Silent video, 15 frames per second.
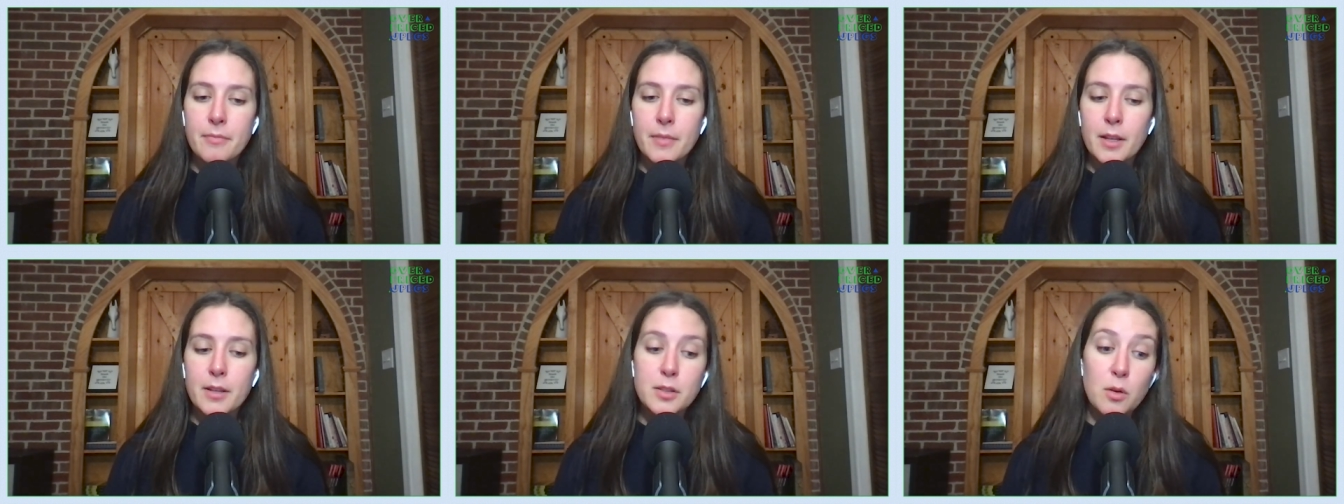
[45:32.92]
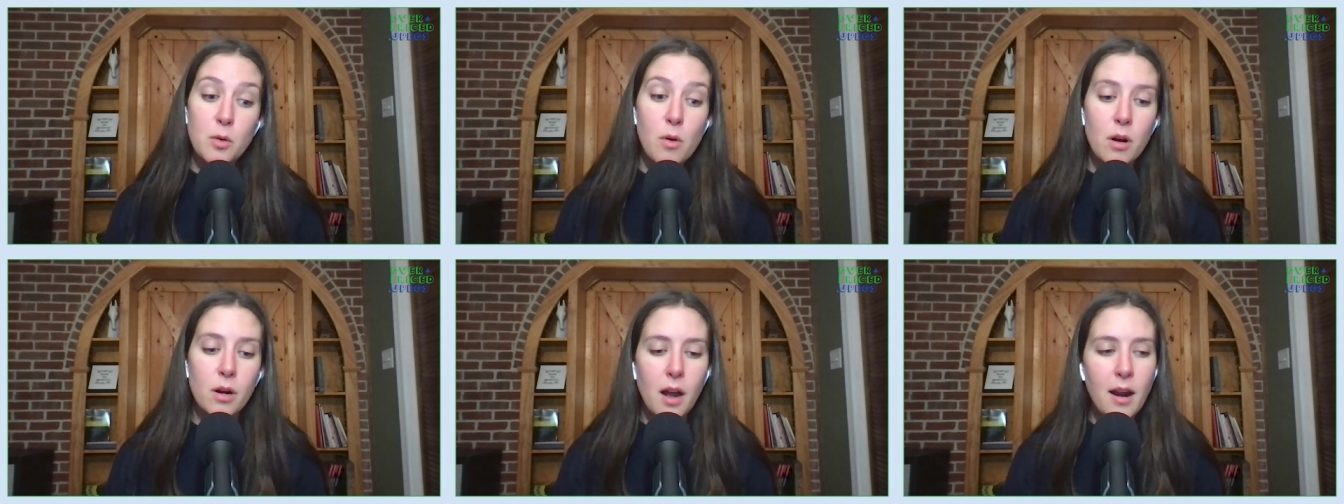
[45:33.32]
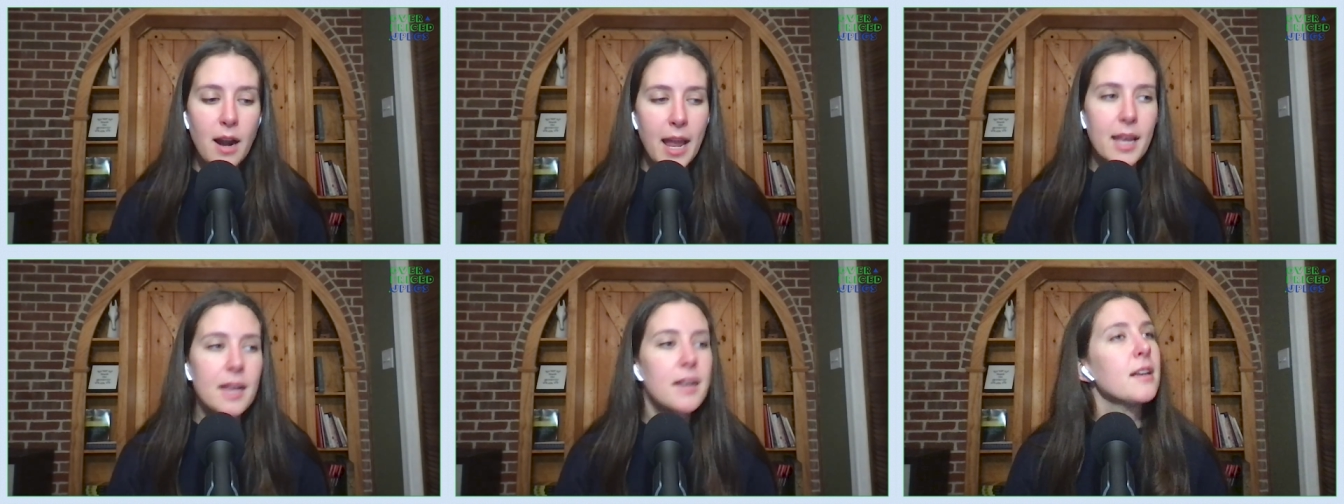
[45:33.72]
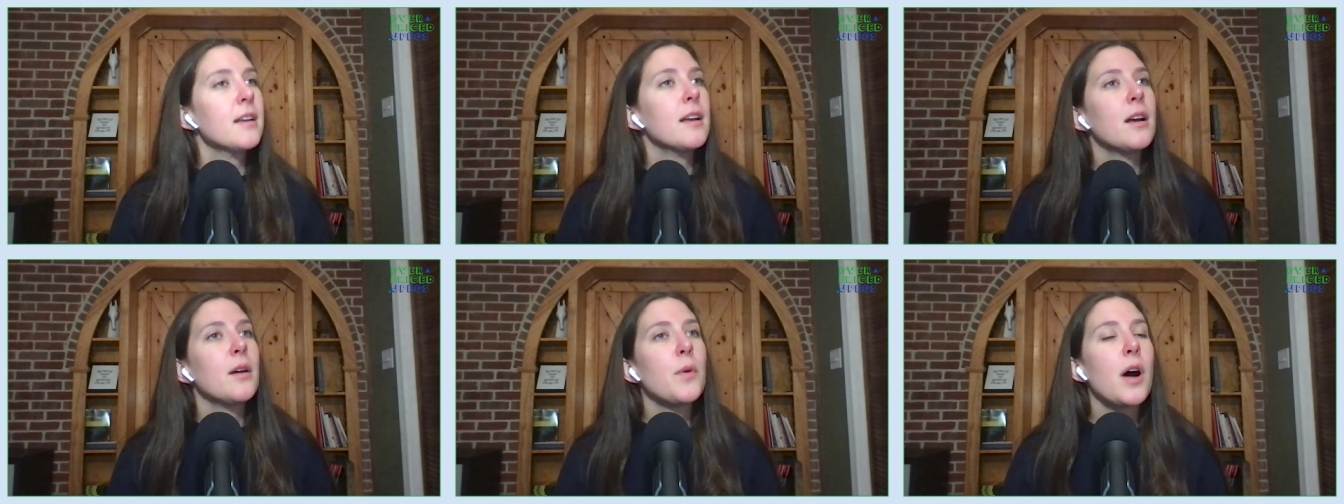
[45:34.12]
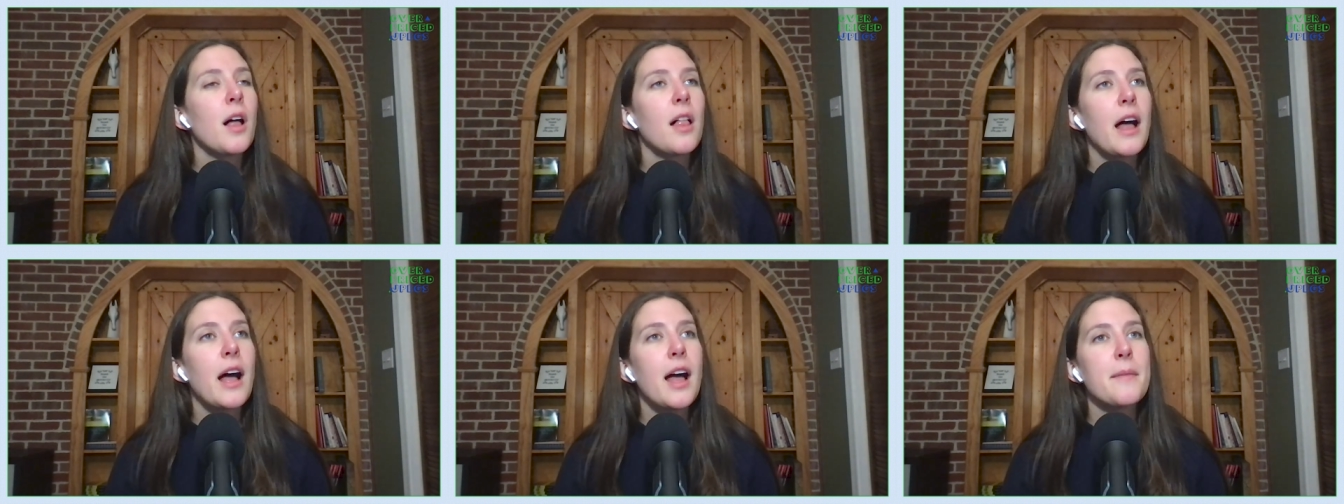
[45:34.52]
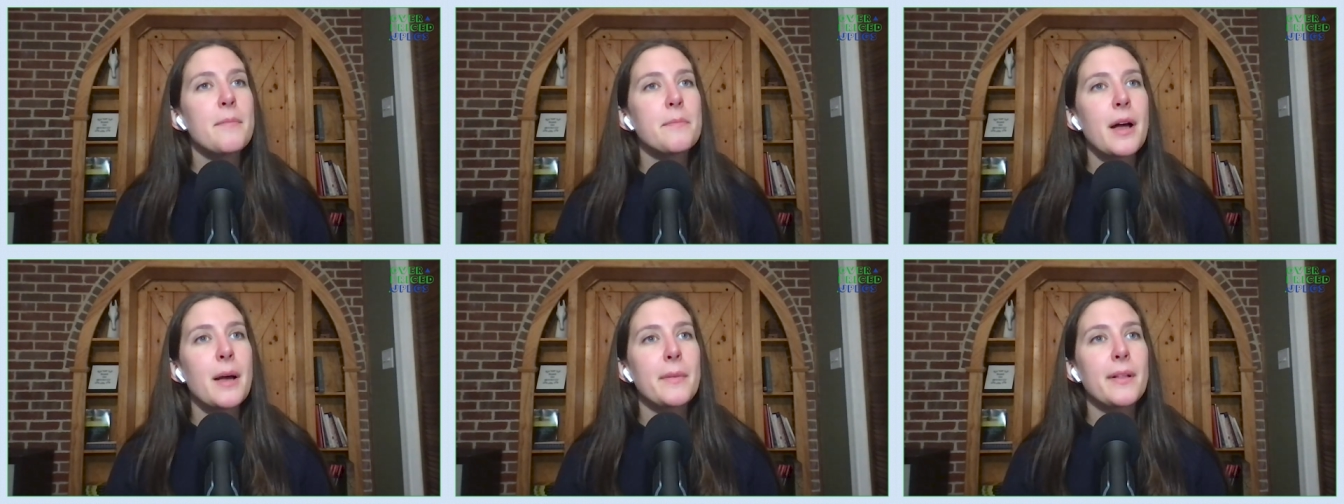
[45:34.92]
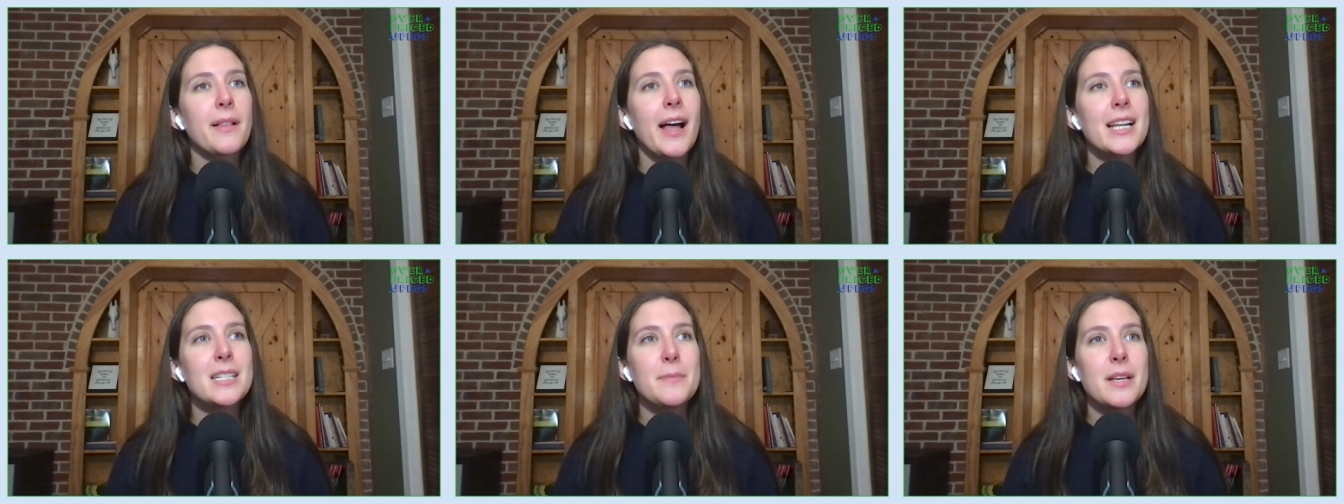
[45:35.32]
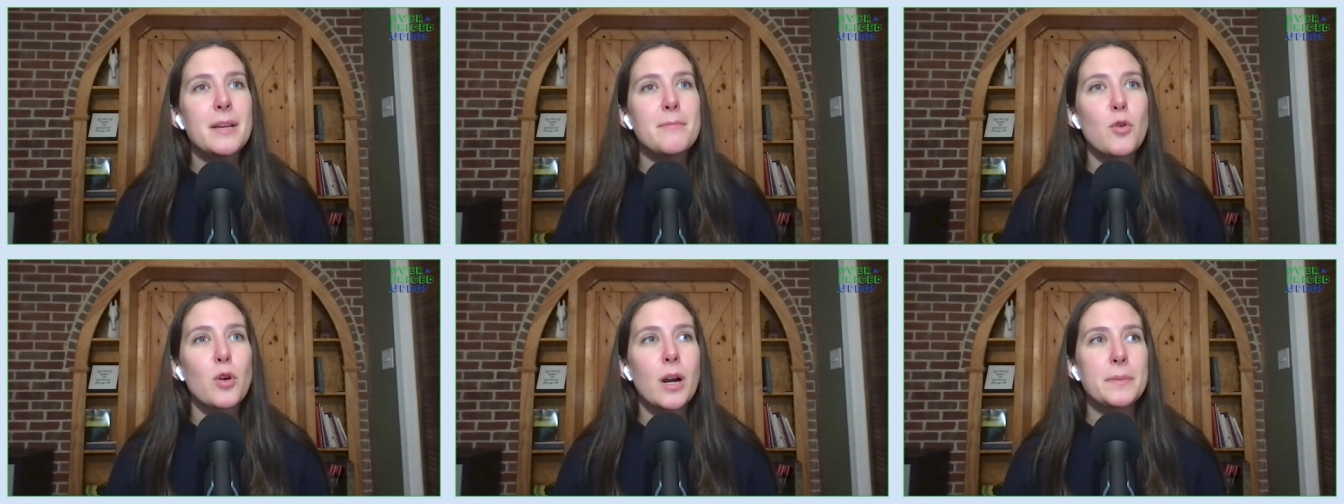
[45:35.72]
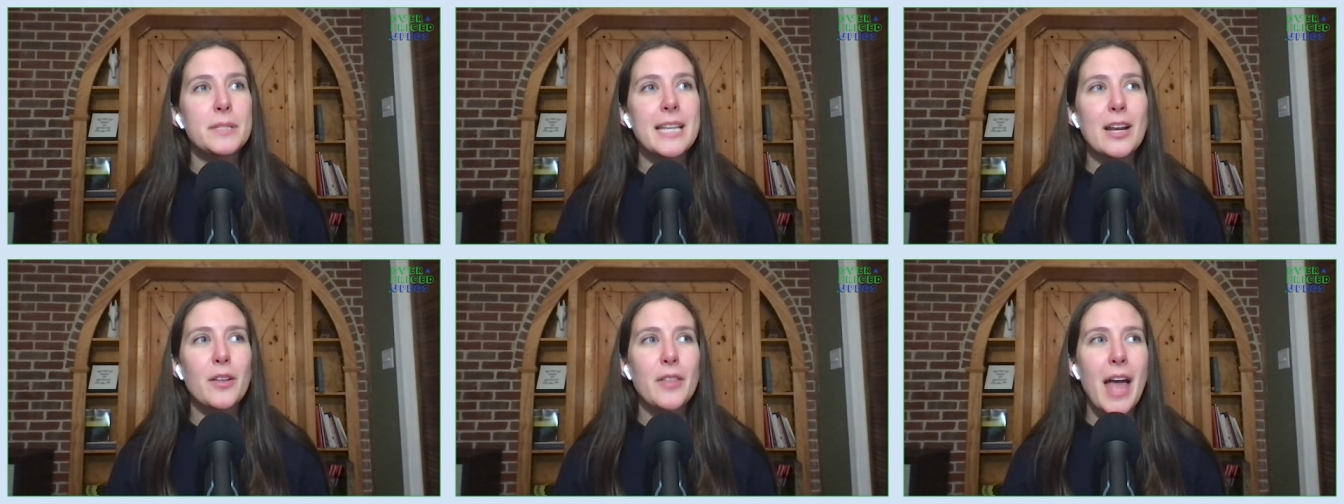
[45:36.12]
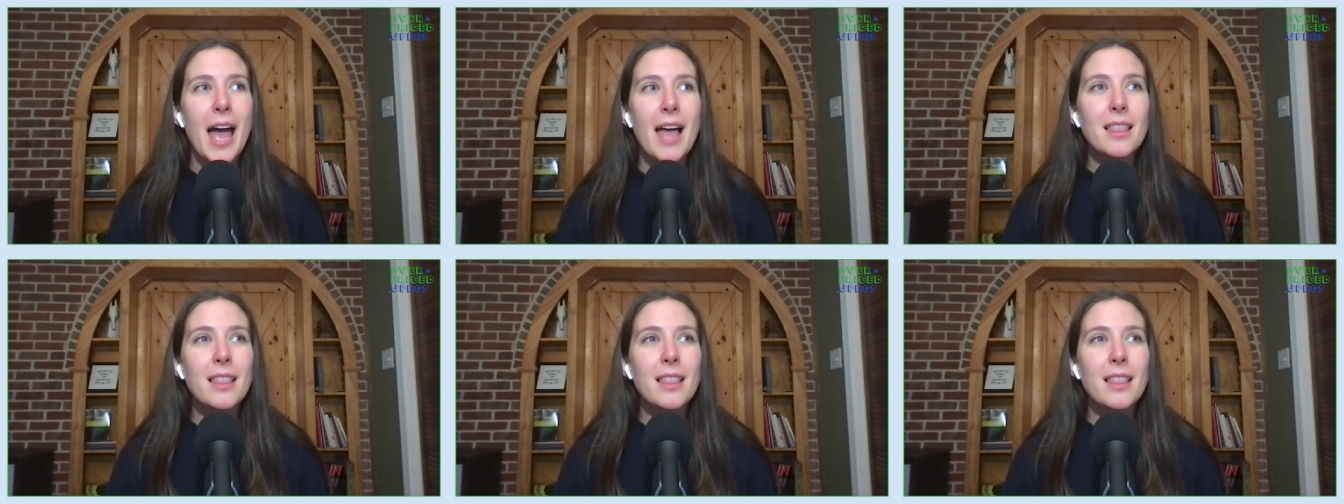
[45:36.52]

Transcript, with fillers: so cool all right well, I'm I'm glad to be more up to date on that.